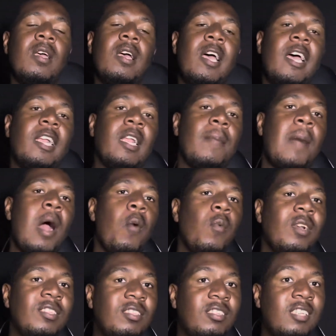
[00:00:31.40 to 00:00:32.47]
and I want
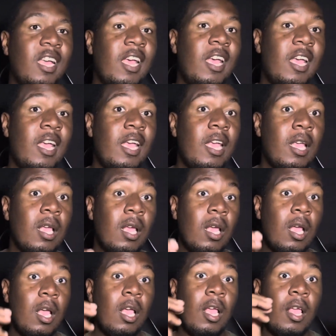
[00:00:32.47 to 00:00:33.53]
to say
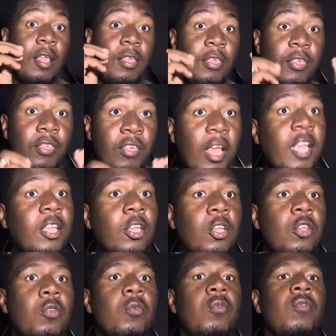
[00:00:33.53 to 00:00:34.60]
thank
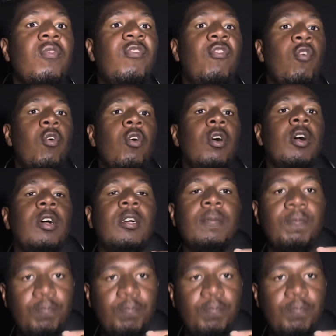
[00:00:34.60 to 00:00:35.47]
you for